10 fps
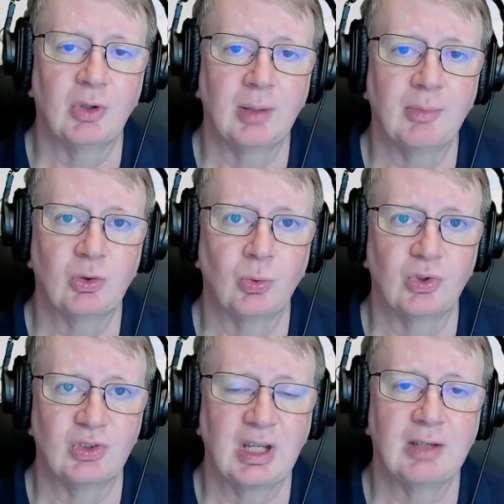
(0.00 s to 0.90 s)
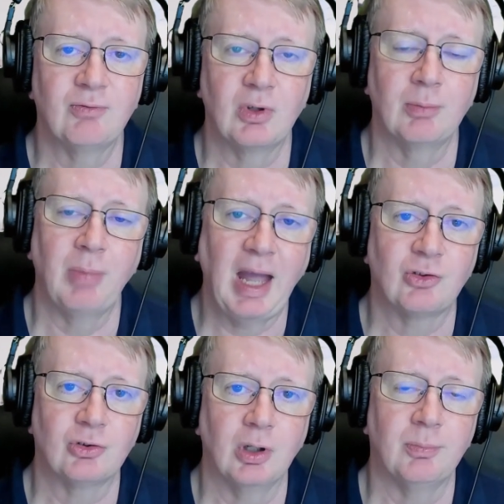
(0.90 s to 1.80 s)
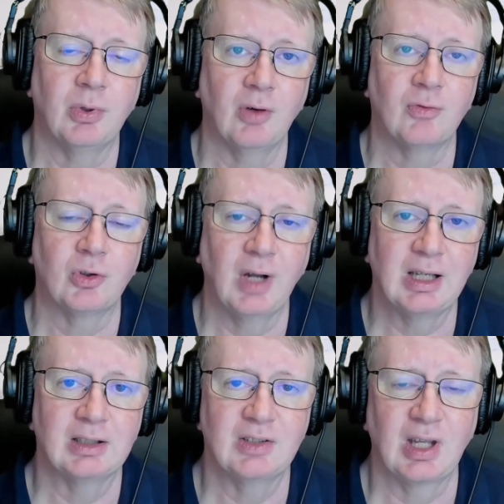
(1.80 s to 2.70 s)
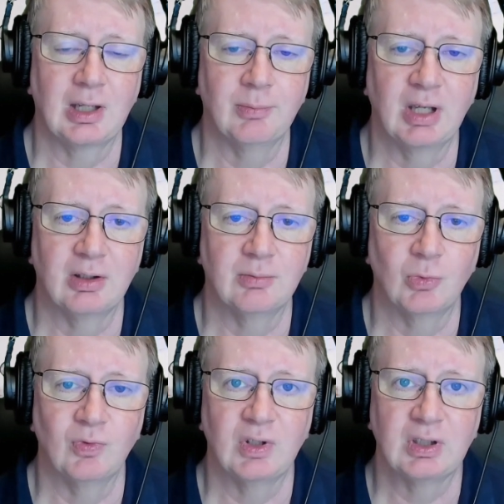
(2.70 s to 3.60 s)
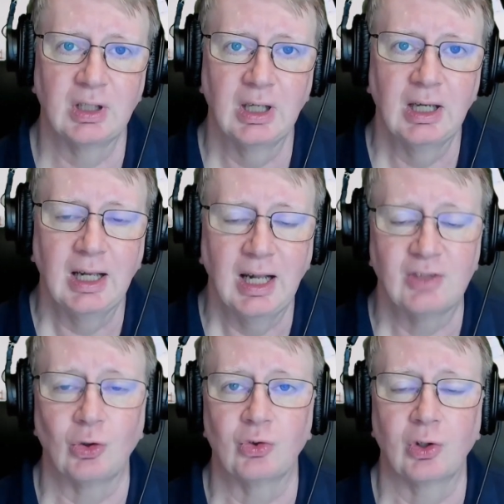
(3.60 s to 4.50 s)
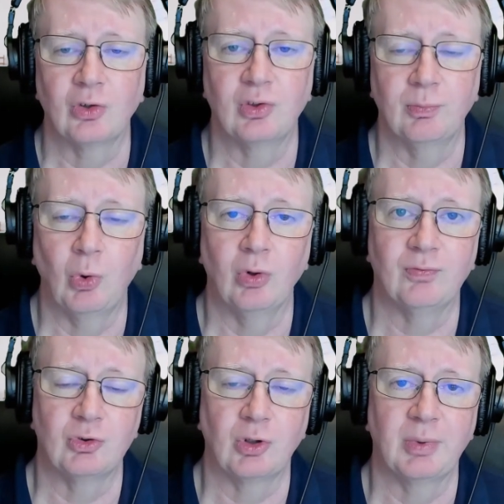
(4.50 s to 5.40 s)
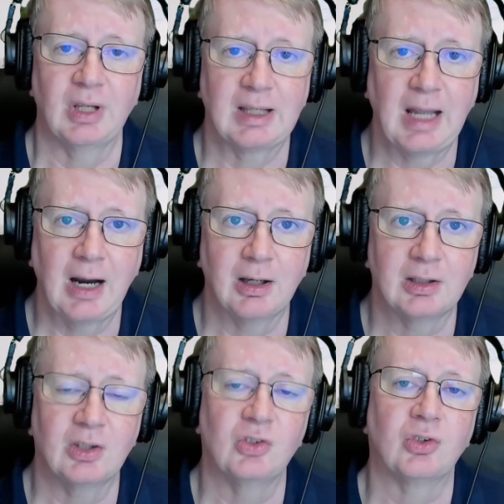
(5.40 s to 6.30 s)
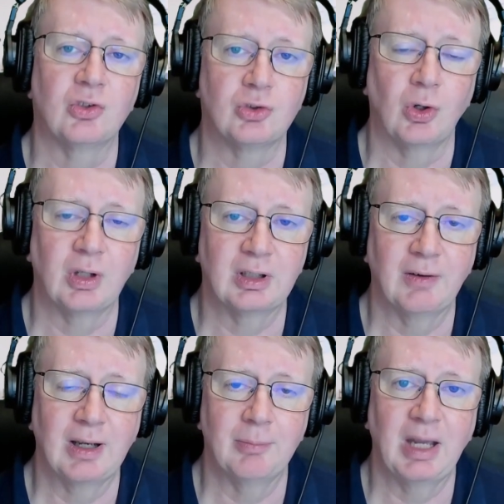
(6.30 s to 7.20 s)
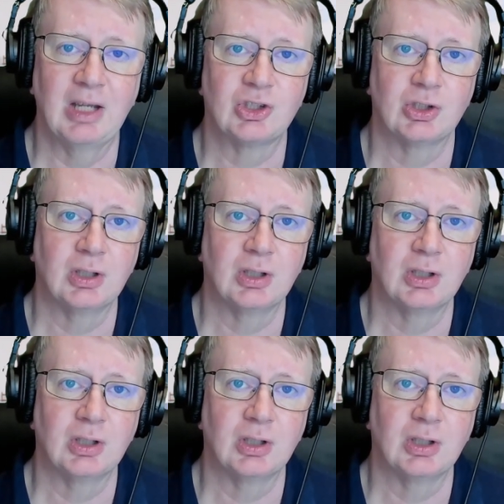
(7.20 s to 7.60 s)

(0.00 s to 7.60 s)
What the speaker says: them into a scene for the backdrop of creating these animated movies. It's also got support for dropping in characters, controlling their animation,